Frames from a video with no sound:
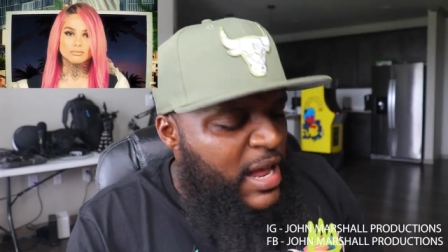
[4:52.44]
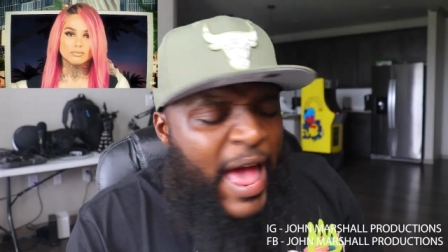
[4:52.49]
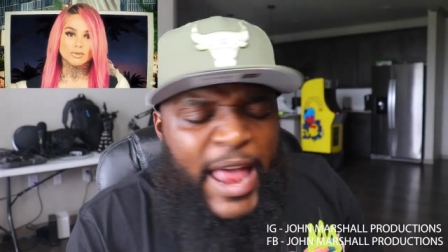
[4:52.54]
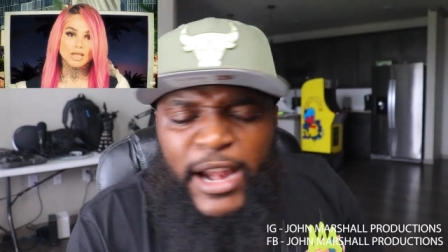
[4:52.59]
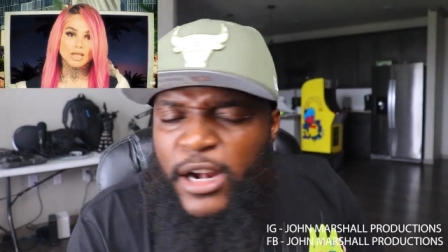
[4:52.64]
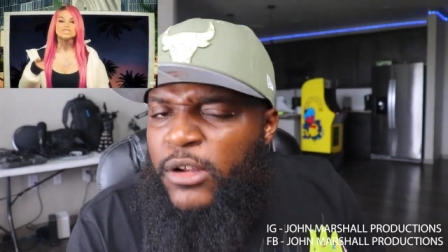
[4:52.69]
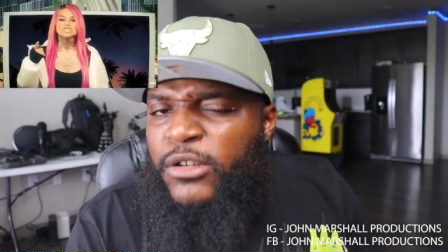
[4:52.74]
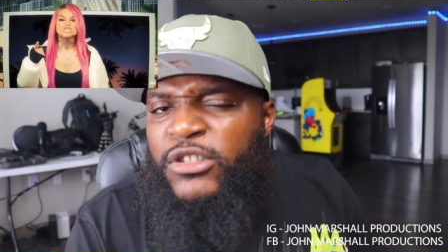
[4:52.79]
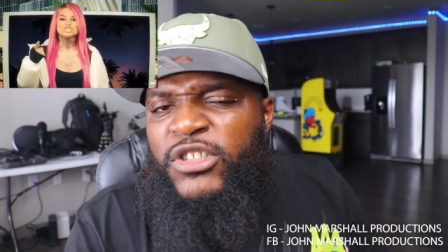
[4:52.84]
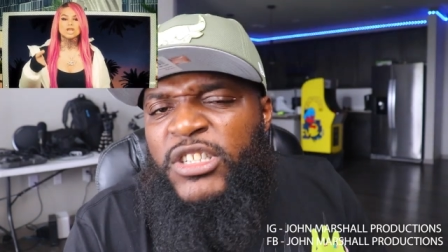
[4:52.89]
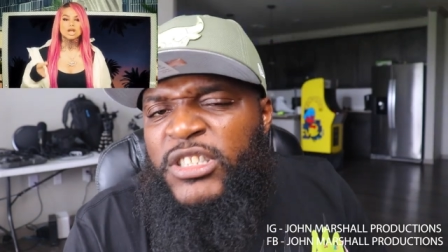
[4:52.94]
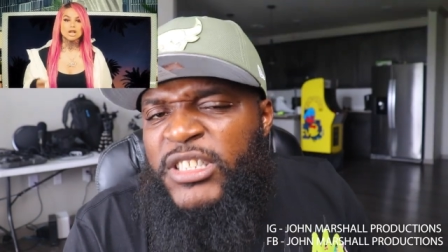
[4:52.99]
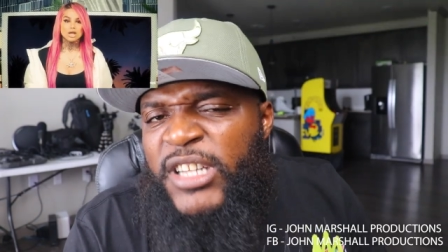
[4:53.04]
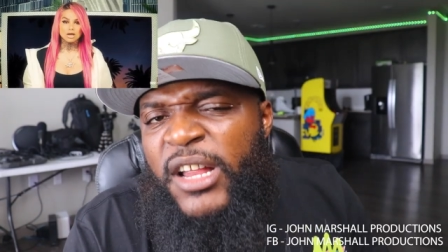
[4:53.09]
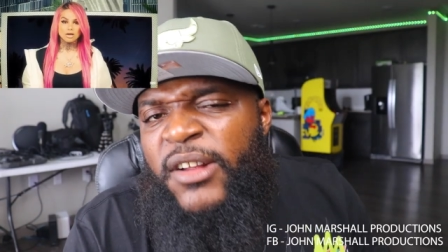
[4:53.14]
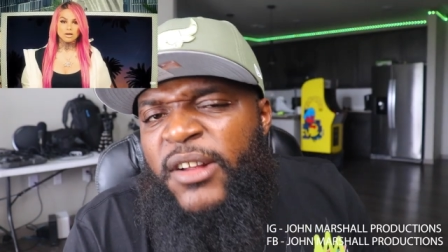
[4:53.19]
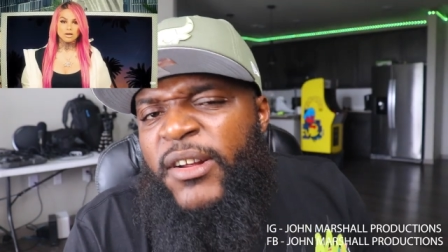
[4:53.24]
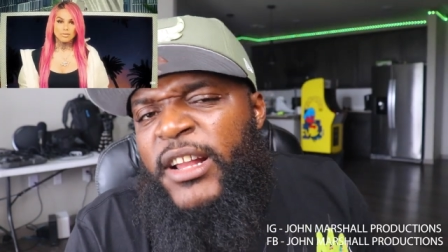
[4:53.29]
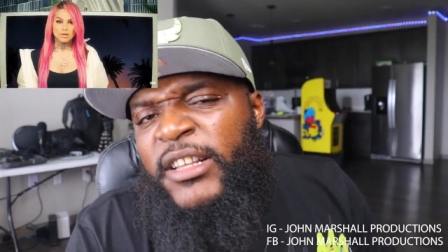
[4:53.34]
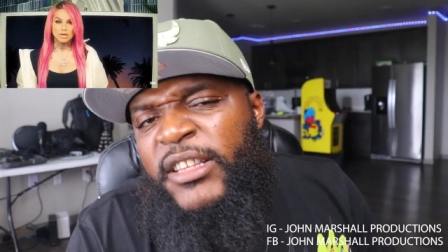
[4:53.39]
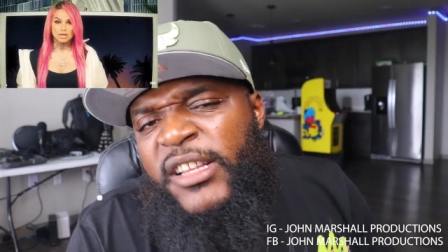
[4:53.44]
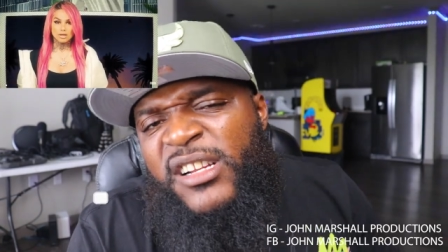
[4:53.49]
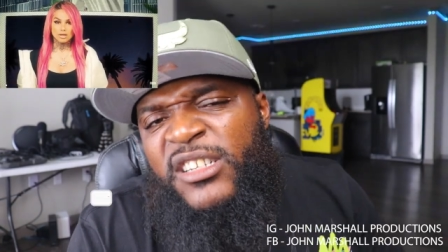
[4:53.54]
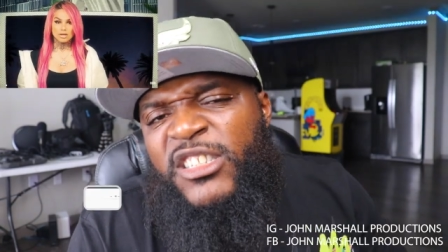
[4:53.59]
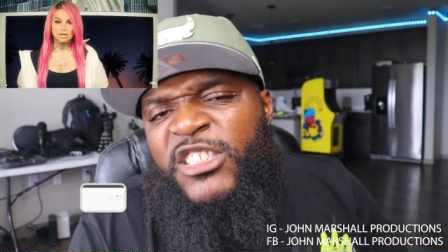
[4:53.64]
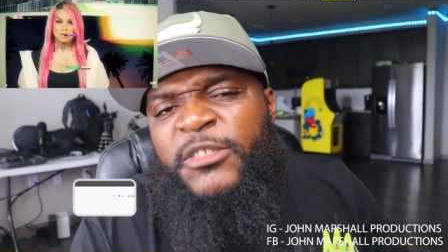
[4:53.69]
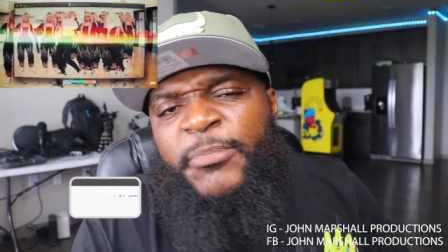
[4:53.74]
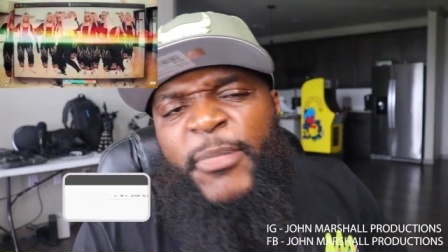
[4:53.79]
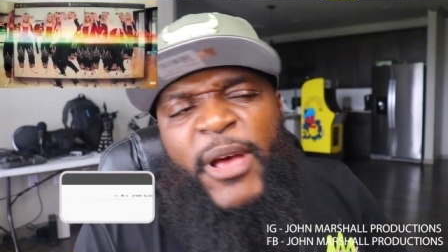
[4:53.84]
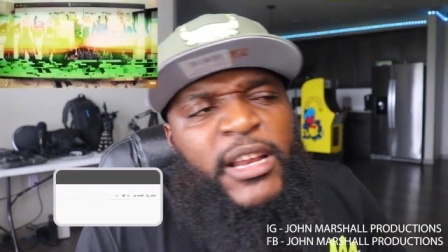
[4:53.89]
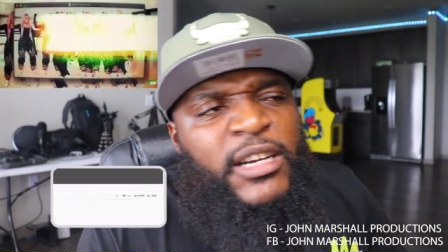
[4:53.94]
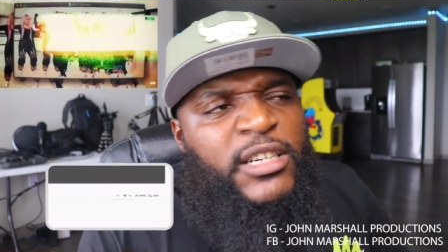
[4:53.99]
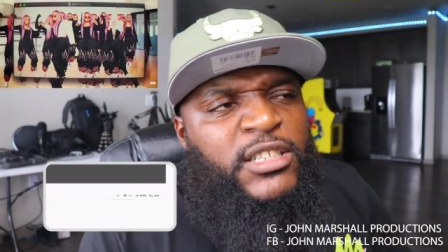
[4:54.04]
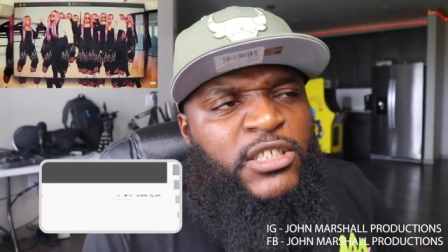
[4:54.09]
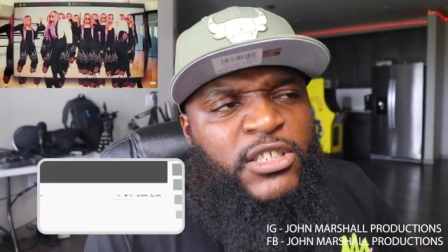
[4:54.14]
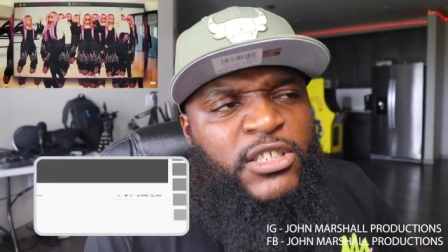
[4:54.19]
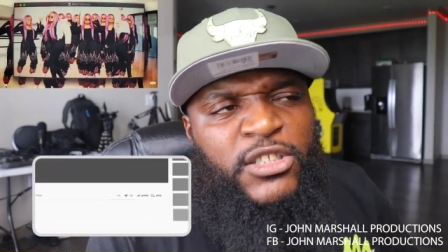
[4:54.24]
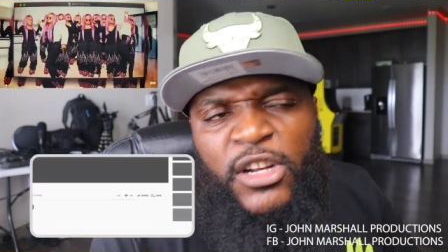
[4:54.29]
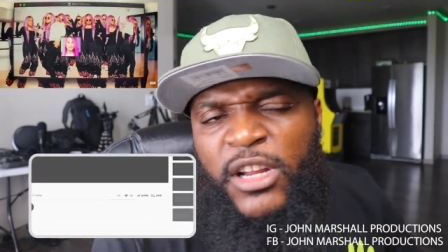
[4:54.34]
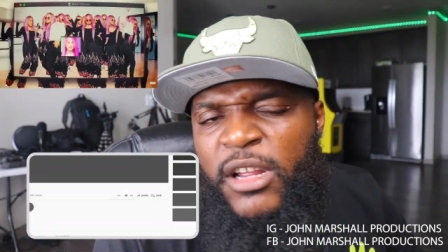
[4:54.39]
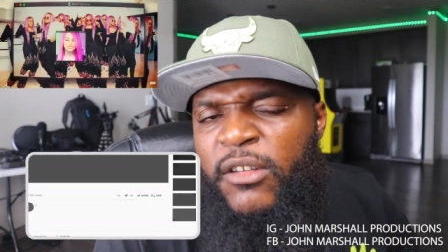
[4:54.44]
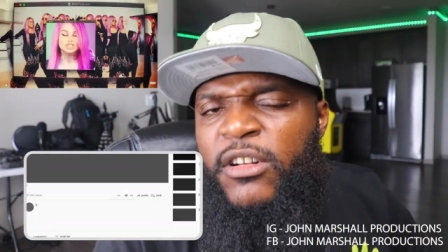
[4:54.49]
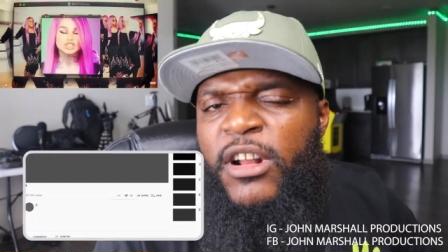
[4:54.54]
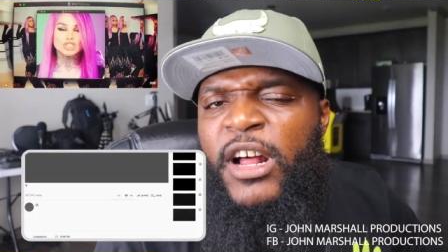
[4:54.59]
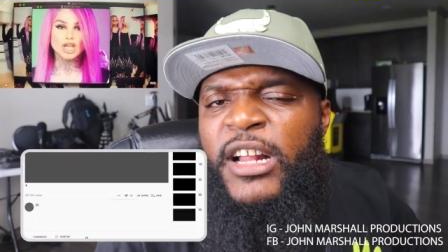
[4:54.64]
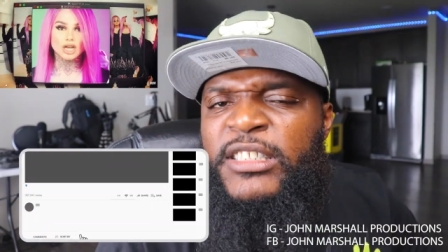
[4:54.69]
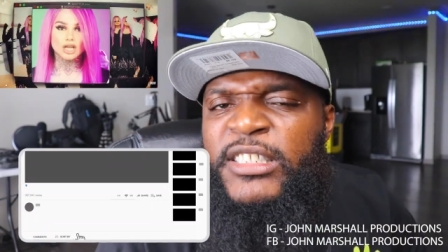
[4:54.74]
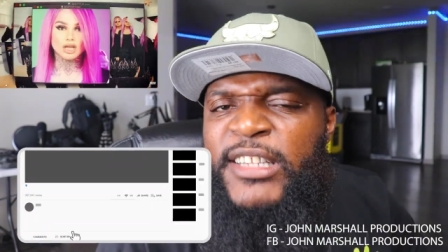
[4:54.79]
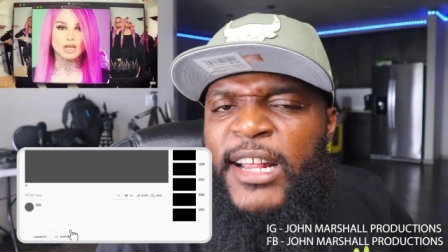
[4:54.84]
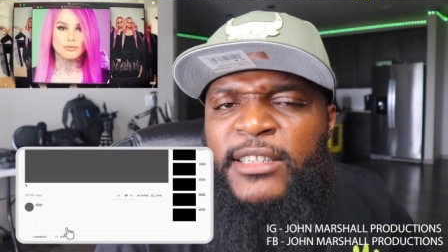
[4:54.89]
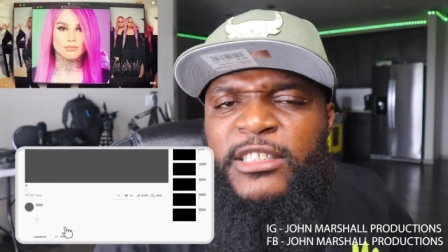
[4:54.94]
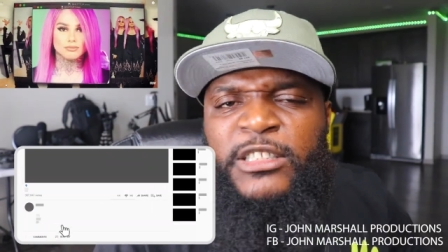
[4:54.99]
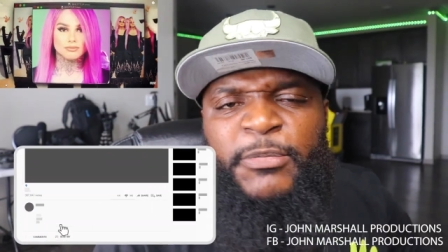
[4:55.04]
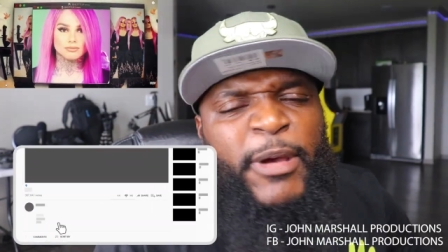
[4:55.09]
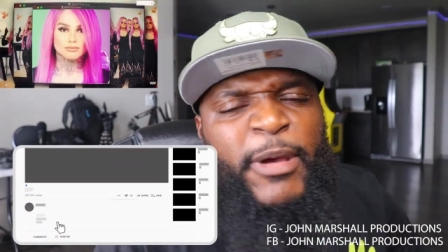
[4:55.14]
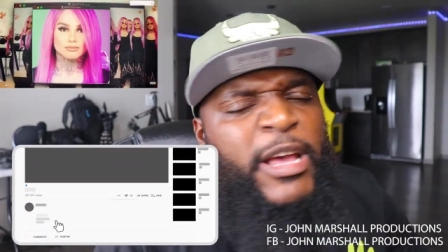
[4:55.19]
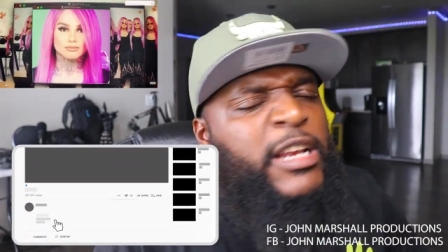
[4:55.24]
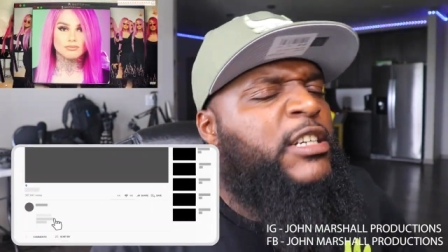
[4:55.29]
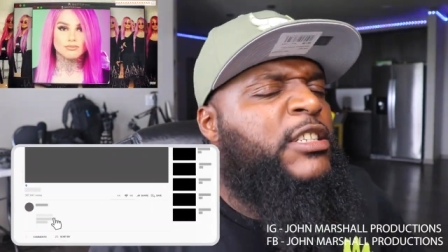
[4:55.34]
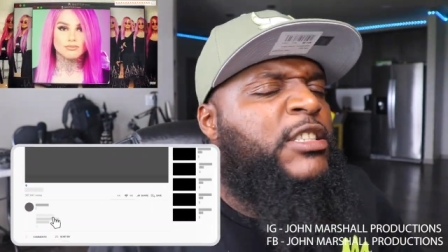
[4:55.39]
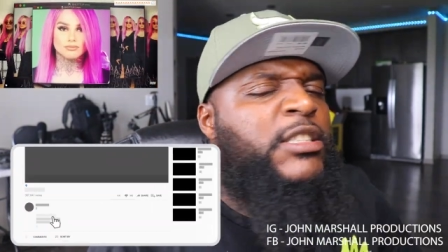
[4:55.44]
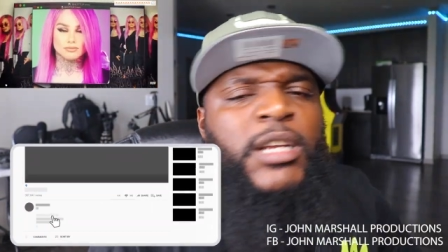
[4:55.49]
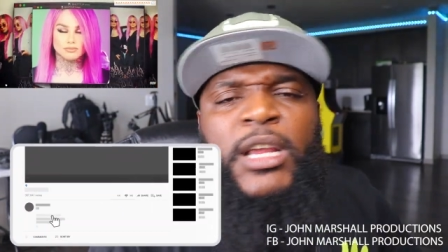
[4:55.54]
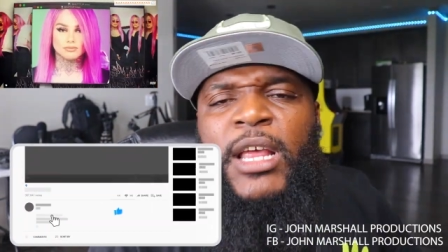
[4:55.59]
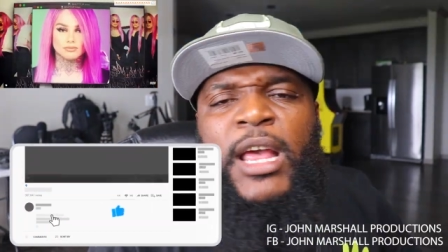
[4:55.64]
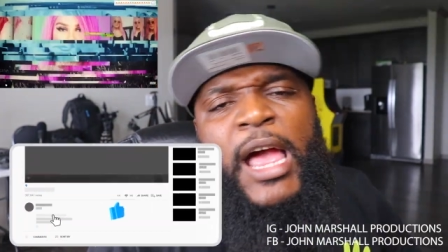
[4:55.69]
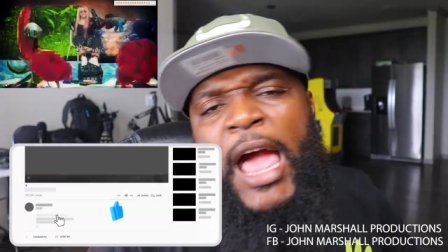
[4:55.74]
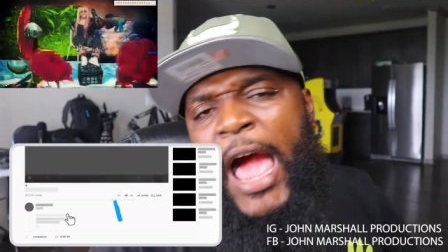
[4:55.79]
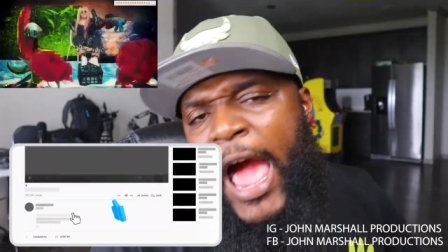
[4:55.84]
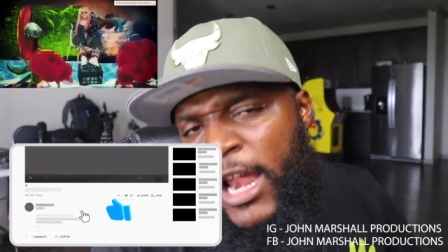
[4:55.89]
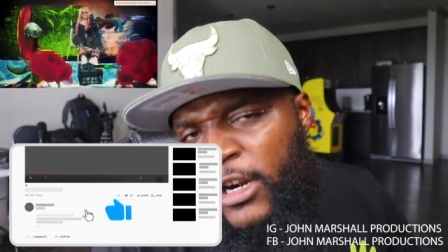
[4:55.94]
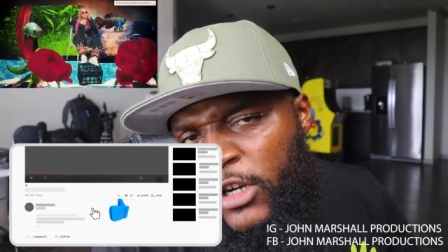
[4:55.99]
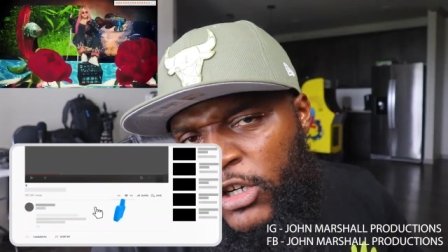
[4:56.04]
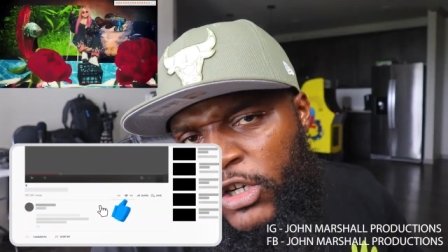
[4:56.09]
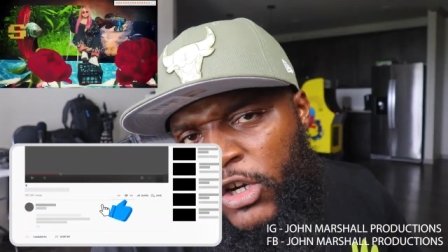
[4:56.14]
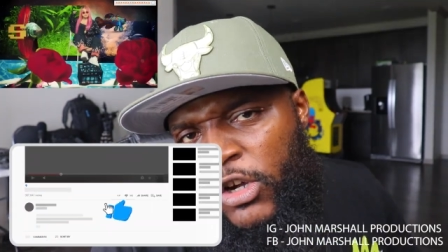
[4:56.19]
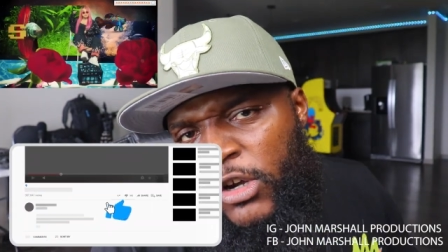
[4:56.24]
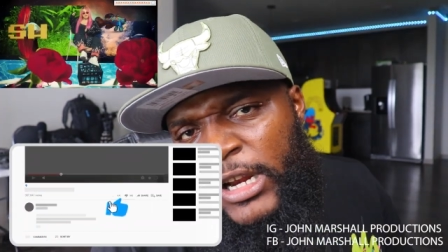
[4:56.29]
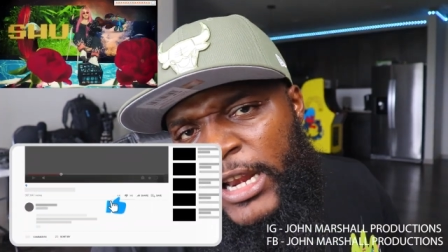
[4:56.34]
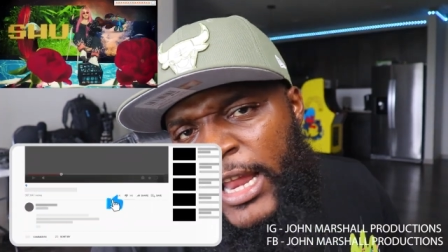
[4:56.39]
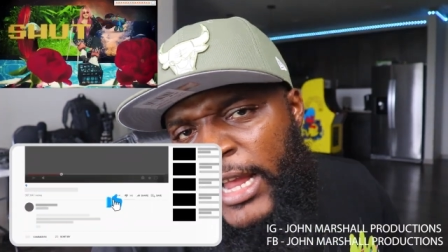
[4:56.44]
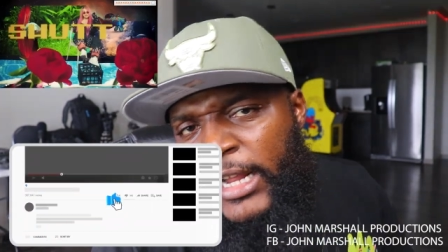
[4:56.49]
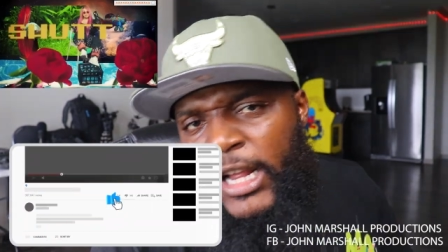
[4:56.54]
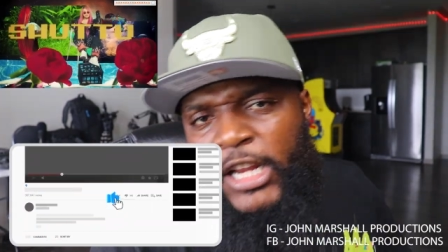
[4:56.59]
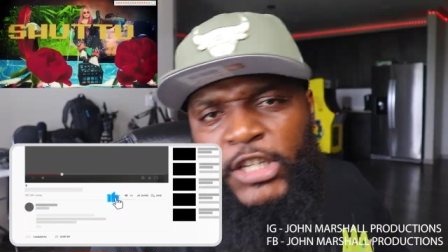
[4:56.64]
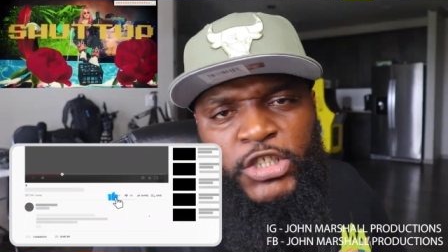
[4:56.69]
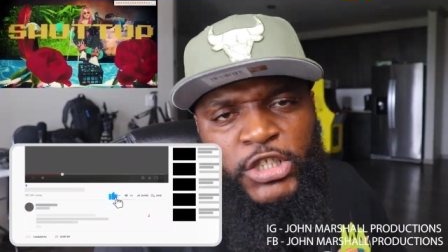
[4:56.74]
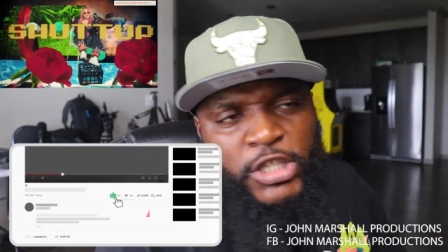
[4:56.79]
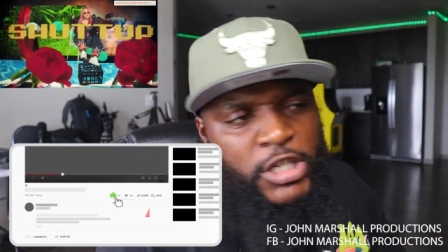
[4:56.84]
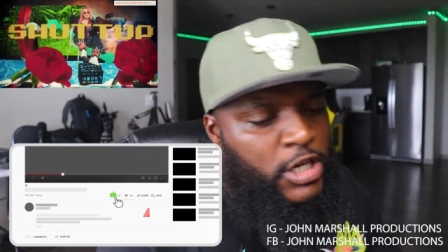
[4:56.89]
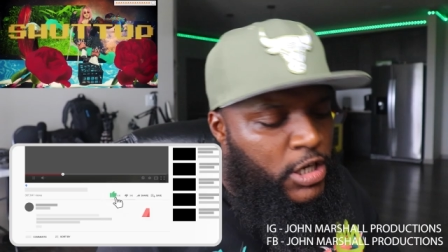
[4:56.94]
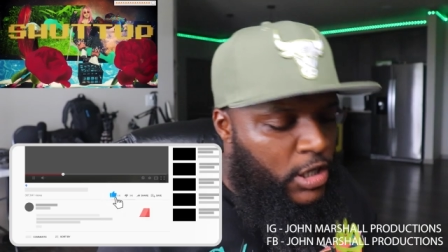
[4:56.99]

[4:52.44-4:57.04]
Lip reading: I don't know what she said right there in Spanish. You know, even though I sound Spanish, I don't know it like I should.